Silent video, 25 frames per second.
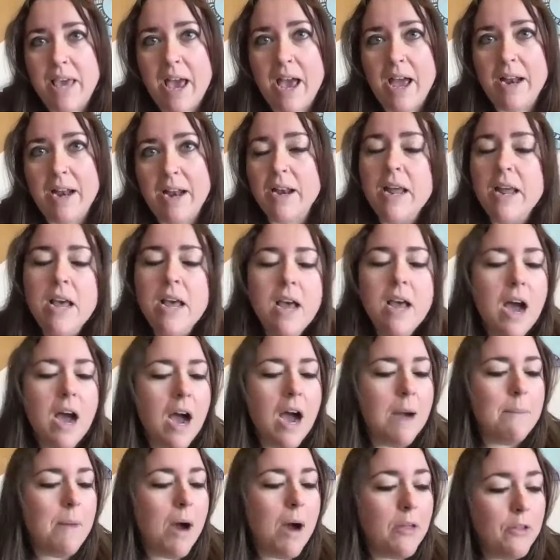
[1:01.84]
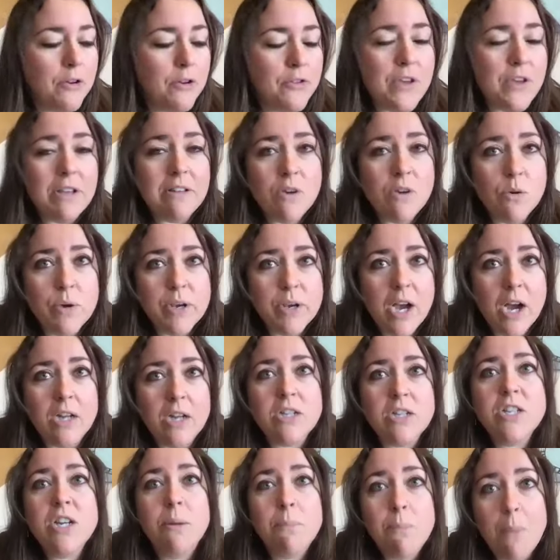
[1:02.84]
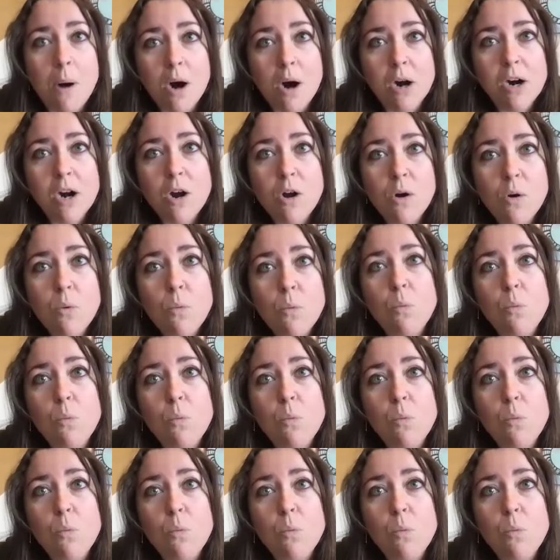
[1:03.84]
can. Other things going on tomorrow,